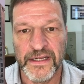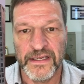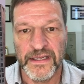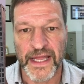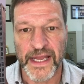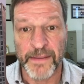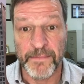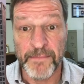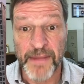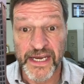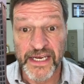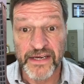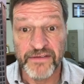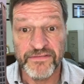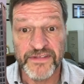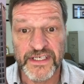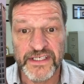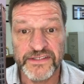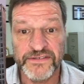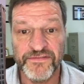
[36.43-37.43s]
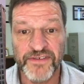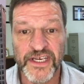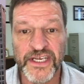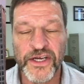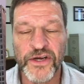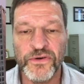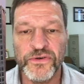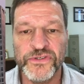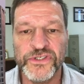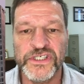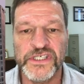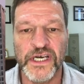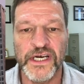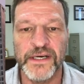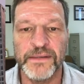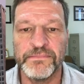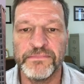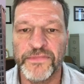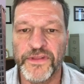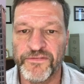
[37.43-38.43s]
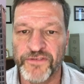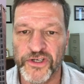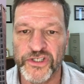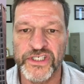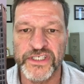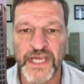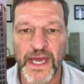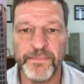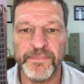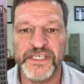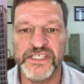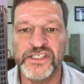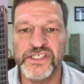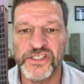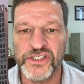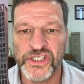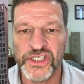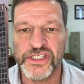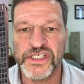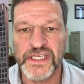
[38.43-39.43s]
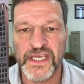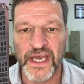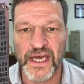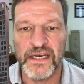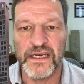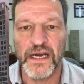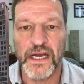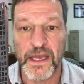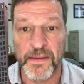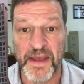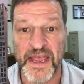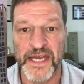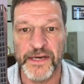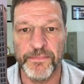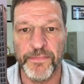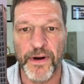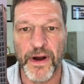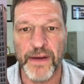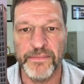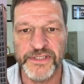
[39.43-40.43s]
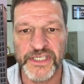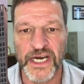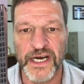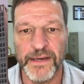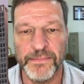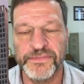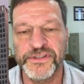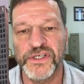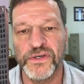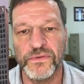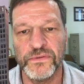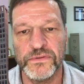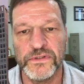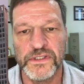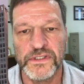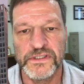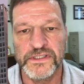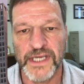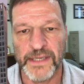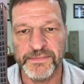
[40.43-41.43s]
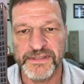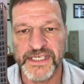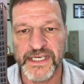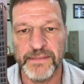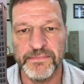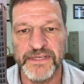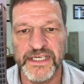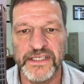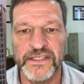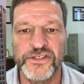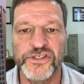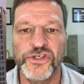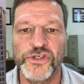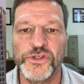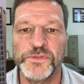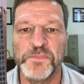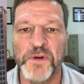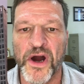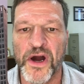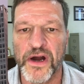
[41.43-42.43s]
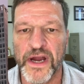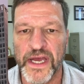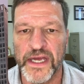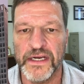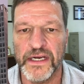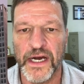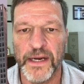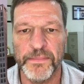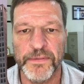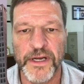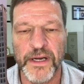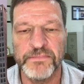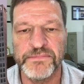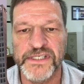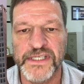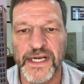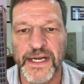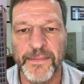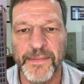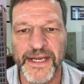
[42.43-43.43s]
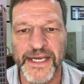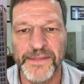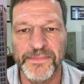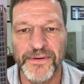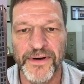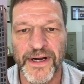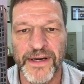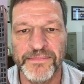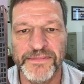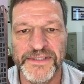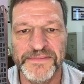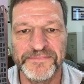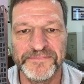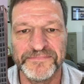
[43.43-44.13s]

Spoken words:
Like many of these videos, the first step is to just get a command prompt up. So type CMD in the search bar and up comes the command prompt.